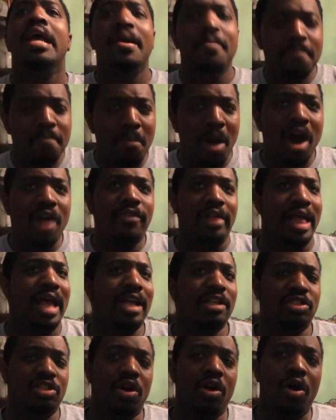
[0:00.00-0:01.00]
Marvel
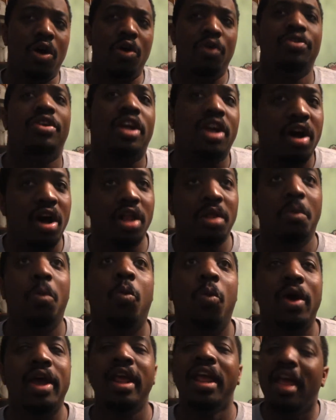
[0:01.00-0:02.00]
has their own. They call
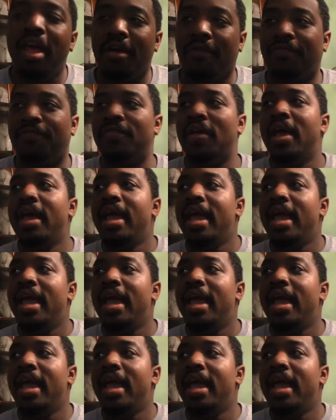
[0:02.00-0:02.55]
them What If.